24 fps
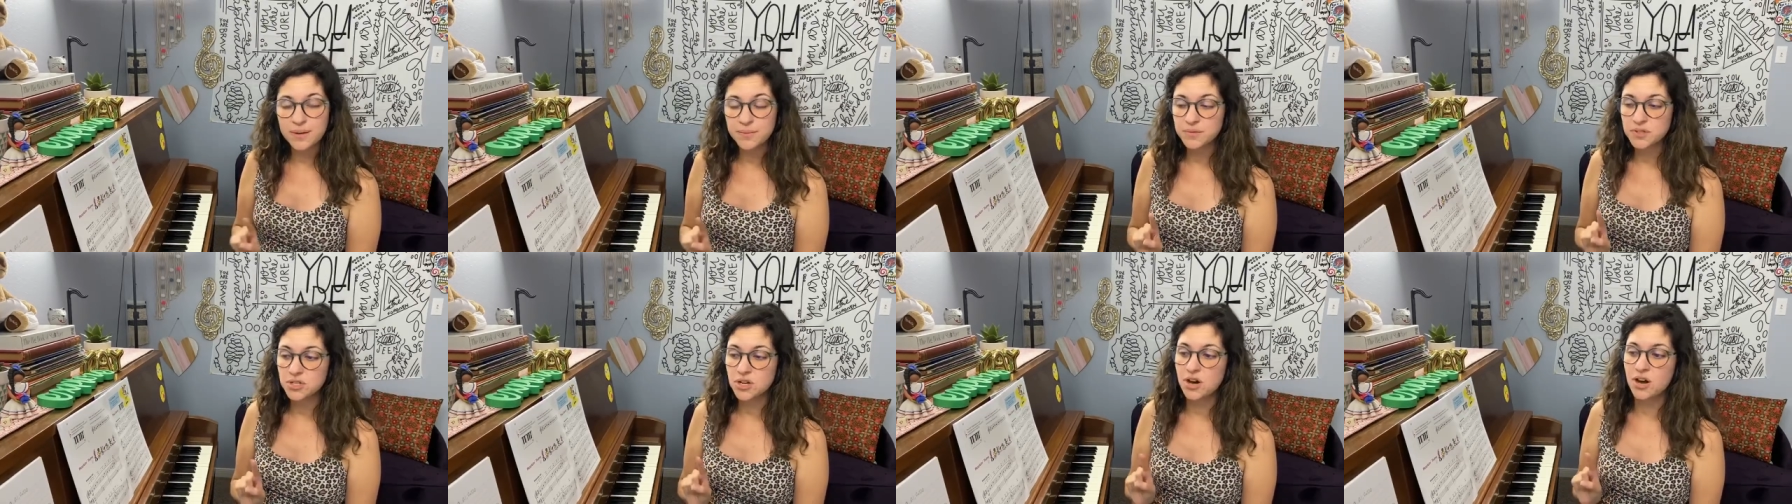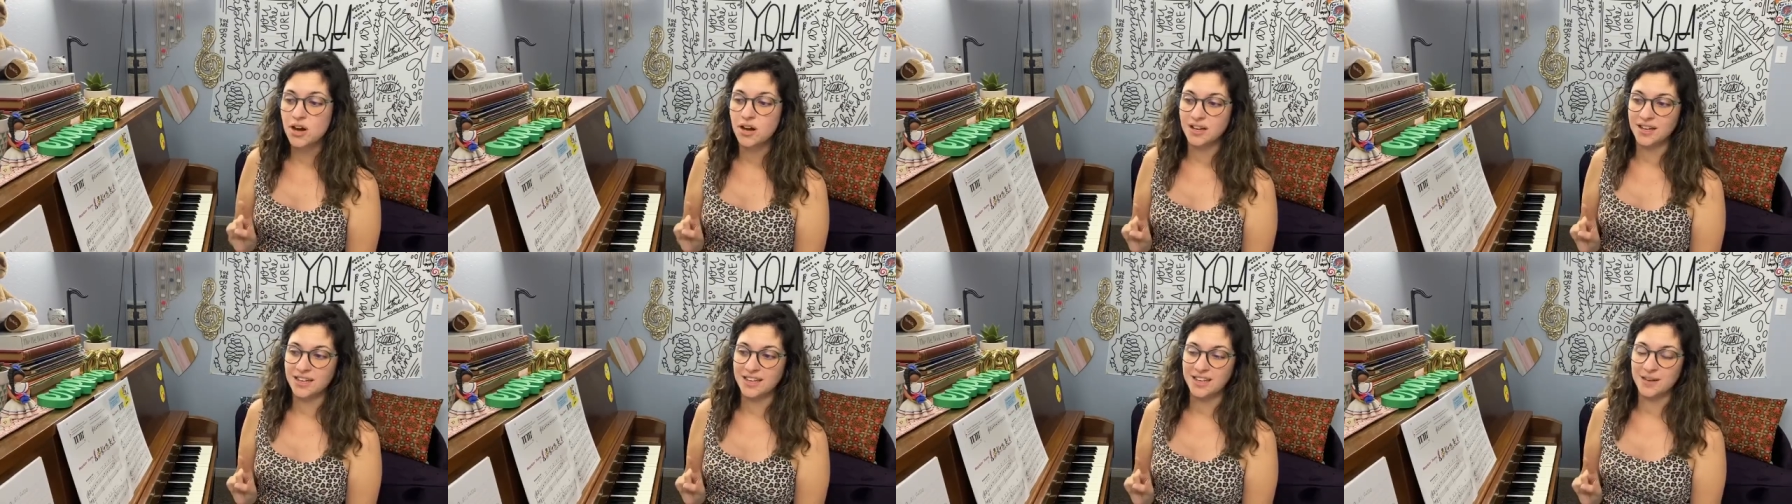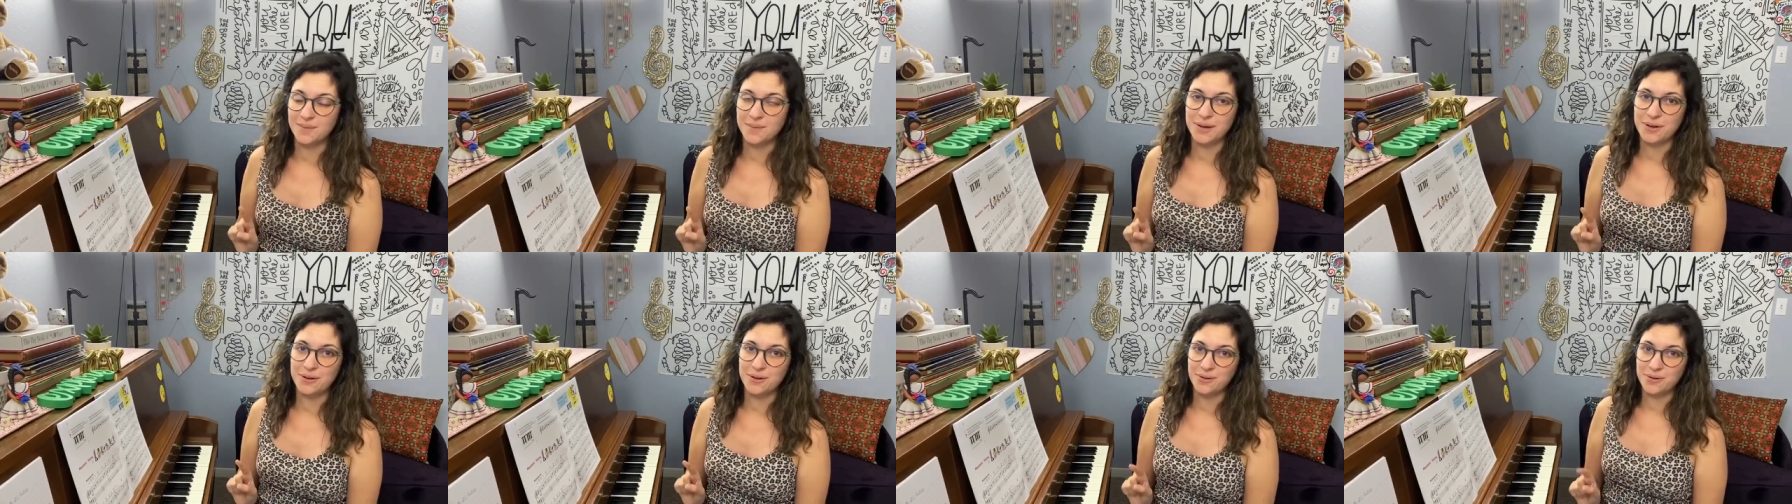I'm talking
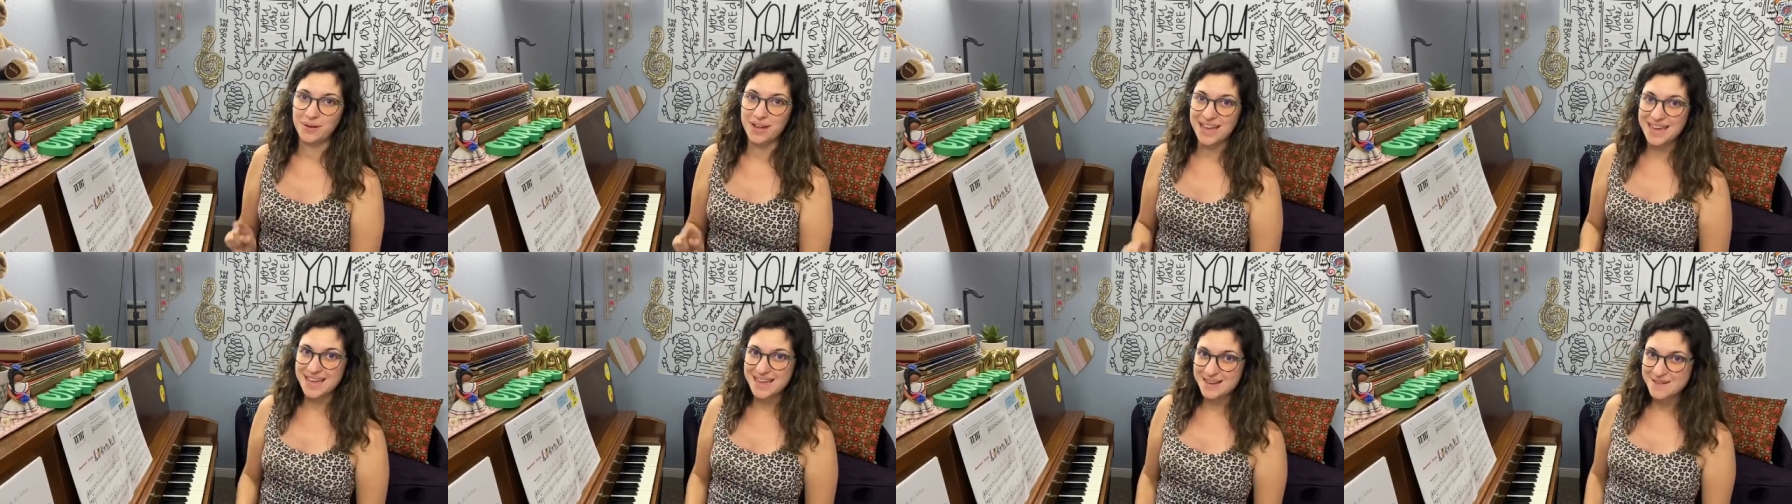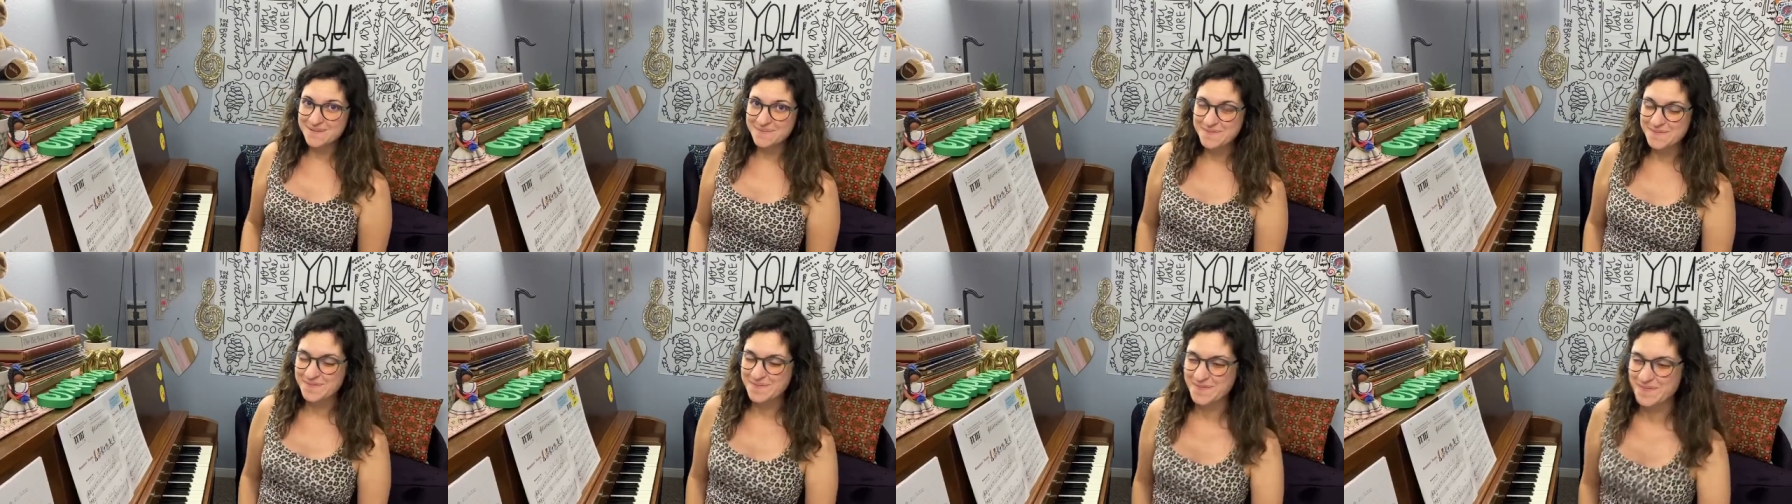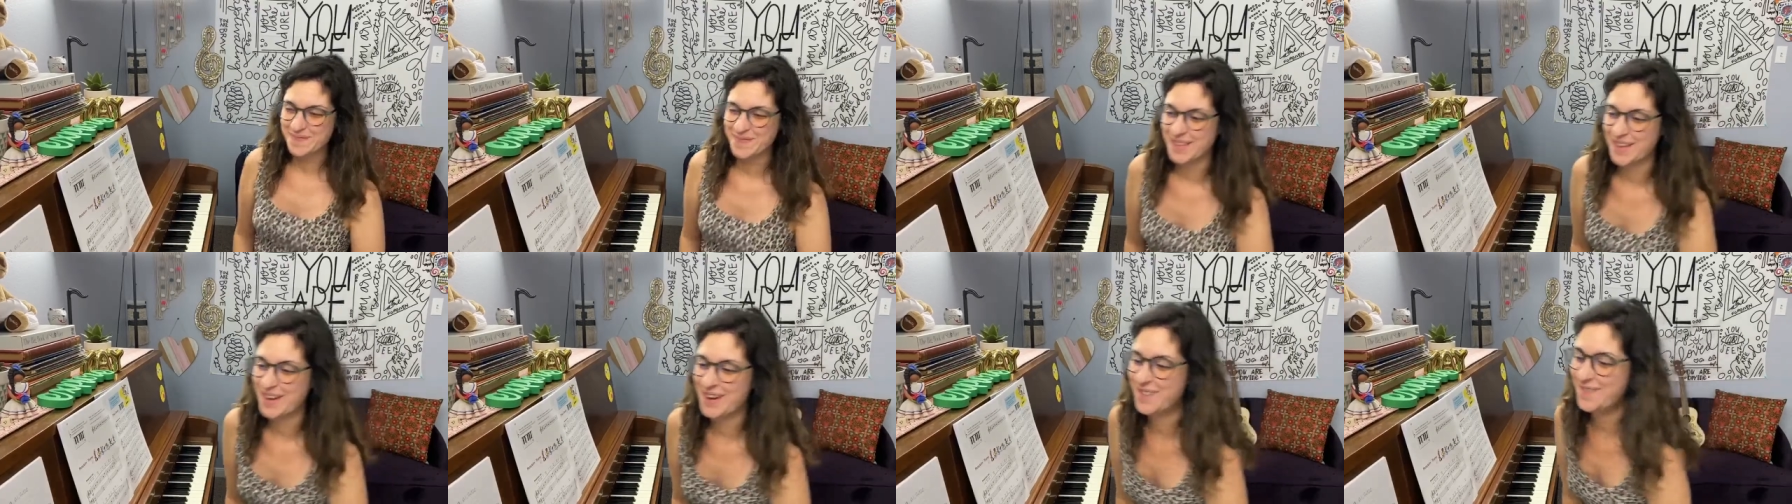about, okay?
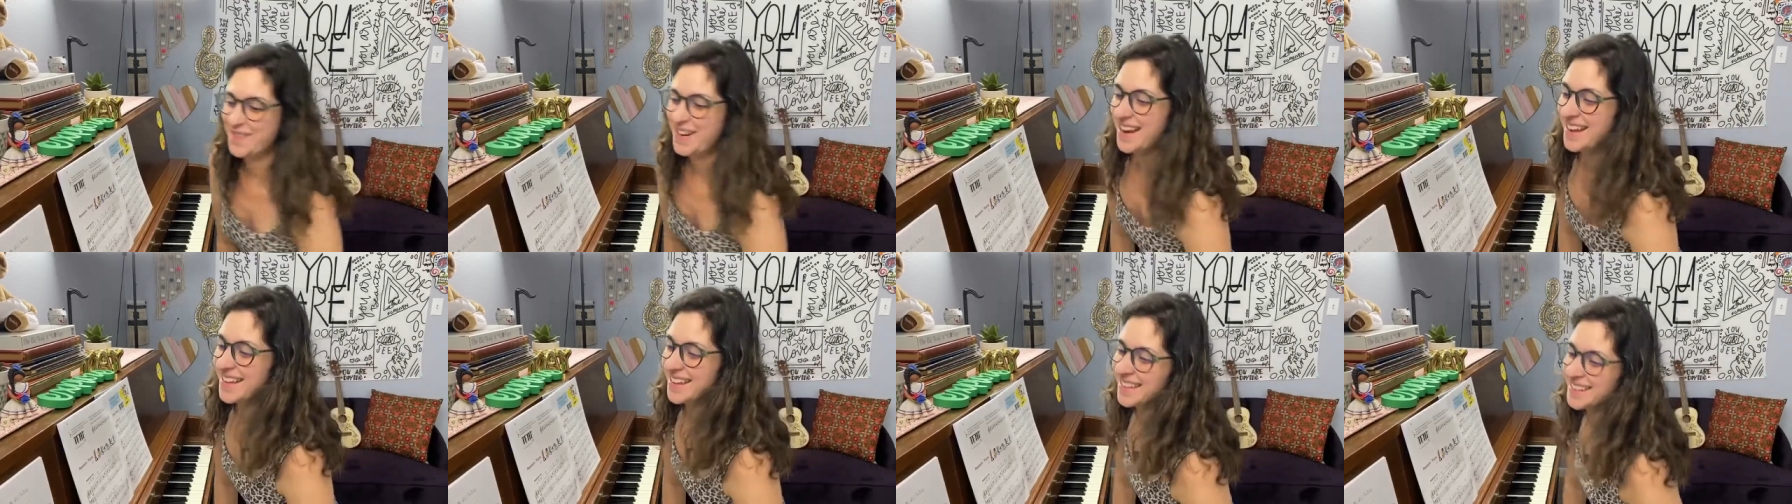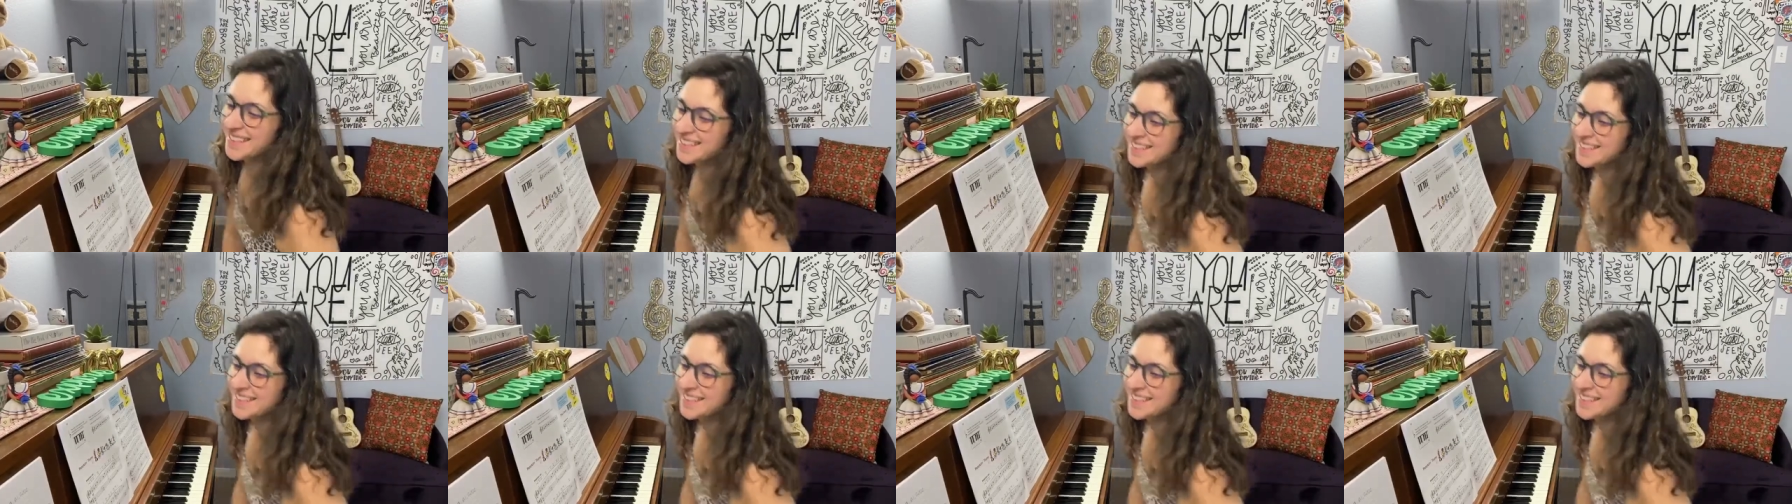All right,